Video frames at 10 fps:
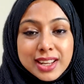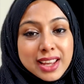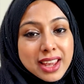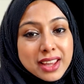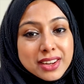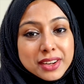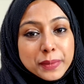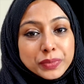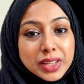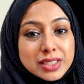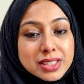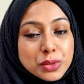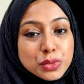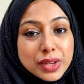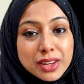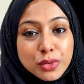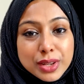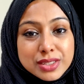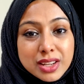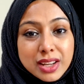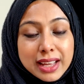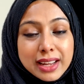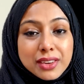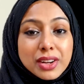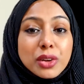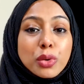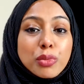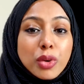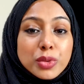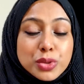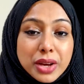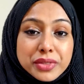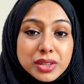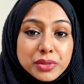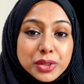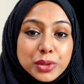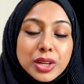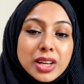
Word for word: hey dear it sounds very interesting and i really look forward to have dinner with you